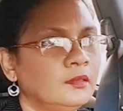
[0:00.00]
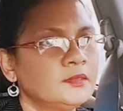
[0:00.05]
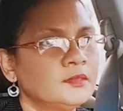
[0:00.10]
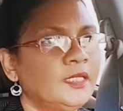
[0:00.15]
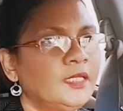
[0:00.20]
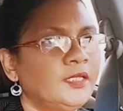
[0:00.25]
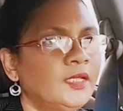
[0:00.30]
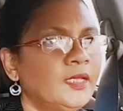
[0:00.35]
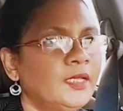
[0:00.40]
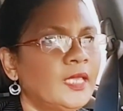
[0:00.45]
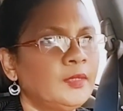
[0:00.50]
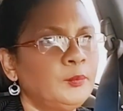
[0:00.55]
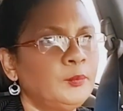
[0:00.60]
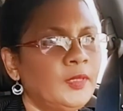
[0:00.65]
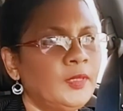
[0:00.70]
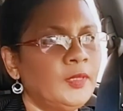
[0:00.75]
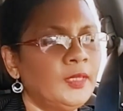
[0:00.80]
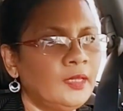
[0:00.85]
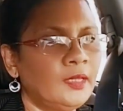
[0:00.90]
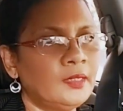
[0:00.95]
so you get
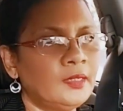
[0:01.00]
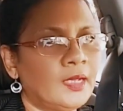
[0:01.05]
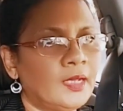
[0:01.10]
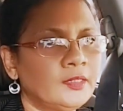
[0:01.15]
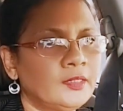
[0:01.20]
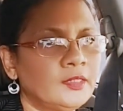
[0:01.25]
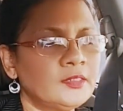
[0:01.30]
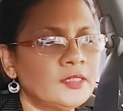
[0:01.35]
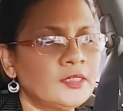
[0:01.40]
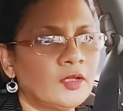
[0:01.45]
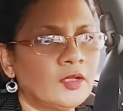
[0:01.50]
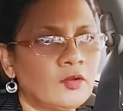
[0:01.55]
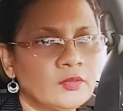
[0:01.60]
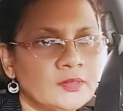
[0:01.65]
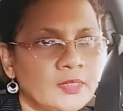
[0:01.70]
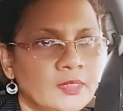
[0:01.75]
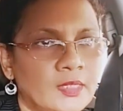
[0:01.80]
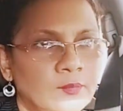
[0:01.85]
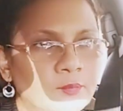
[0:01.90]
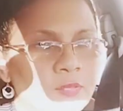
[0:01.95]
paid and you take out
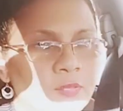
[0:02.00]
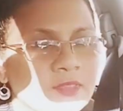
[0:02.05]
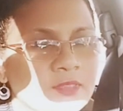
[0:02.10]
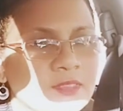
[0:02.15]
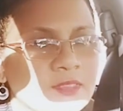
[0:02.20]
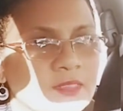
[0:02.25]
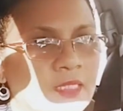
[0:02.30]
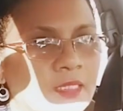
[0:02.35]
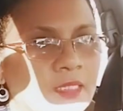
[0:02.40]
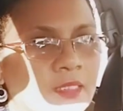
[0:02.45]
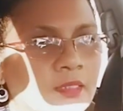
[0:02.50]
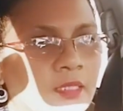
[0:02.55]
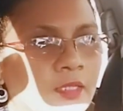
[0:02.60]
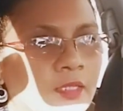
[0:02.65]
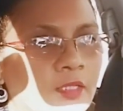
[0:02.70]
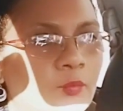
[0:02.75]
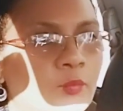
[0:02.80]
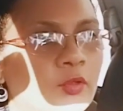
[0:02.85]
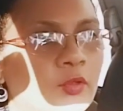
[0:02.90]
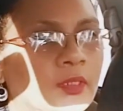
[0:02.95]
ten percent and
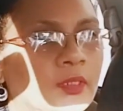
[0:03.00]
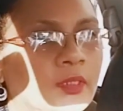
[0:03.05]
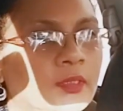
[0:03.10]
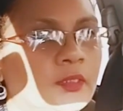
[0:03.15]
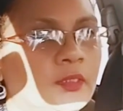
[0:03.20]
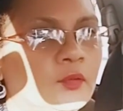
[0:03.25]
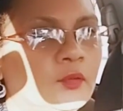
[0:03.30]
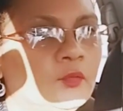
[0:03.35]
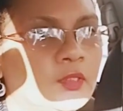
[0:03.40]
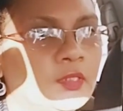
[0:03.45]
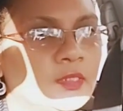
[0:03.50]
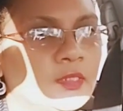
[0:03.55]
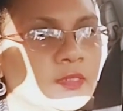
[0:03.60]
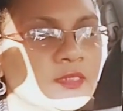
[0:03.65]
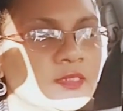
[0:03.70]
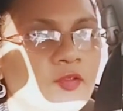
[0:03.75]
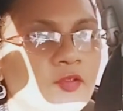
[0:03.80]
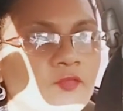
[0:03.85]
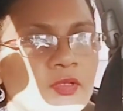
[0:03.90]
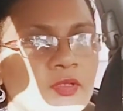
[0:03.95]
you put it in a, a
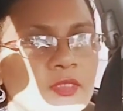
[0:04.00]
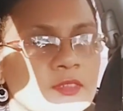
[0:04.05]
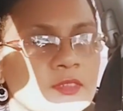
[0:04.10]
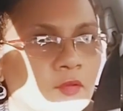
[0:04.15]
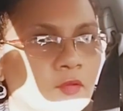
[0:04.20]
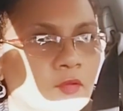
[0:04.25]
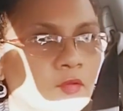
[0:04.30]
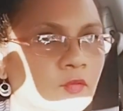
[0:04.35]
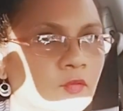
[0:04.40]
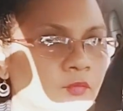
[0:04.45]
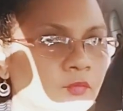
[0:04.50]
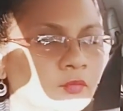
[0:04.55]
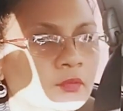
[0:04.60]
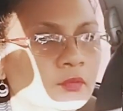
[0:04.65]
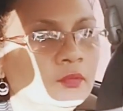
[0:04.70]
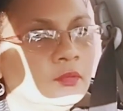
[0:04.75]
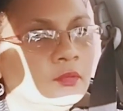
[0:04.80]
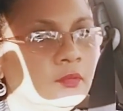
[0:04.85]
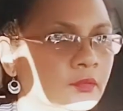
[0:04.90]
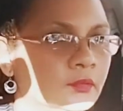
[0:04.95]
savings account,
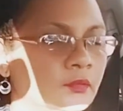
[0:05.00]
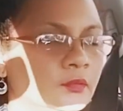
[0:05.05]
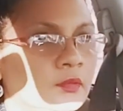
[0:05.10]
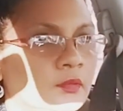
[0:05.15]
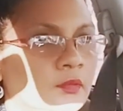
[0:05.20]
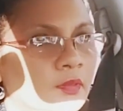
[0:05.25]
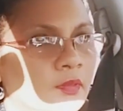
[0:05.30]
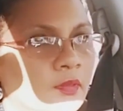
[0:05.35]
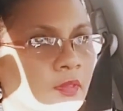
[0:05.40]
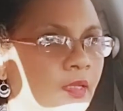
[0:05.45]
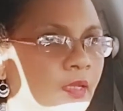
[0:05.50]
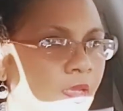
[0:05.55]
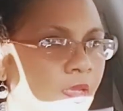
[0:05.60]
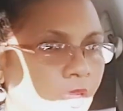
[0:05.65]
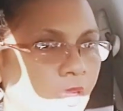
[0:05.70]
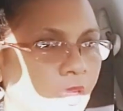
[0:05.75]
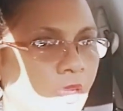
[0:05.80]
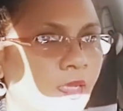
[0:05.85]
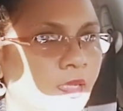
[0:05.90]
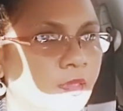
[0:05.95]

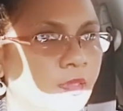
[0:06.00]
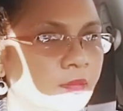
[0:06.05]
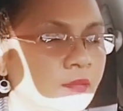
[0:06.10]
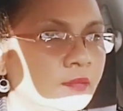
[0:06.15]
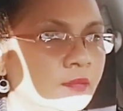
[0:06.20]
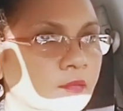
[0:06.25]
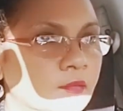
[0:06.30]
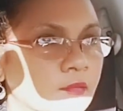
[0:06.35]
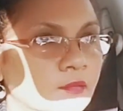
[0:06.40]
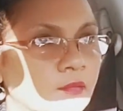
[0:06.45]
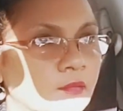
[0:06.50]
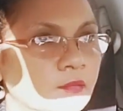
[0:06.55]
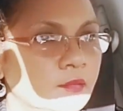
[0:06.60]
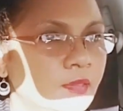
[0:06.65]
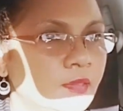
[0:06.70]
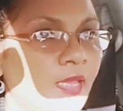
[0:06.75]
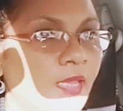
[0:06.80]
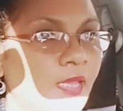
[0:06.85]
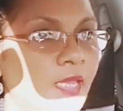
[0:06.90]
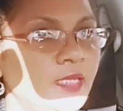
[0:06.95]
and uh,
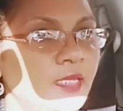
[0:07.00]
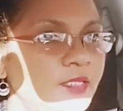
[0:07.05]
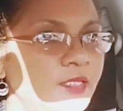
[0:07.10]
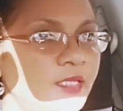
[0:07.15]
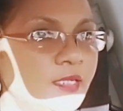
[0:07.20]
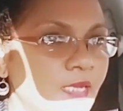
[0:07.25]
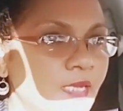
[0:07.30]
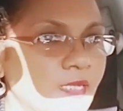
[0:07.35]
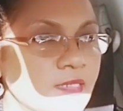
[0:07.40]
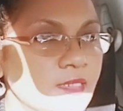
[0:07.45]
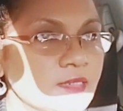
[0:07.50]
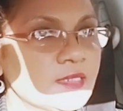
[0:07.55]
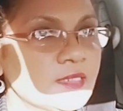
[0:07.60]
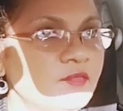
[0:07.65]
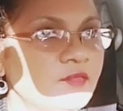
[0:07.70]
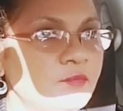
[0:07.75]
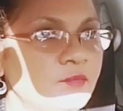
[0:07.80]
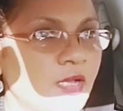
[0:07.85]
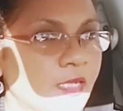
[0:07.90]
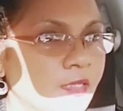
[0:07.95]
anything that is
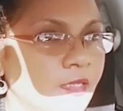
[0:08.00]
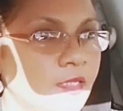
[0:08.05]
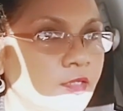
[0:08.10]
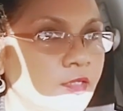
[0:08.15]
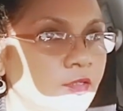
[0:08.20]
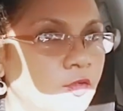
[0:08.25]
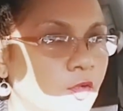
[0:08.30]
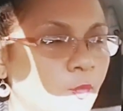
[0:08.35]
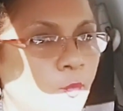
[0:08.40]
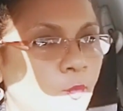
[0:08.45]
left back in your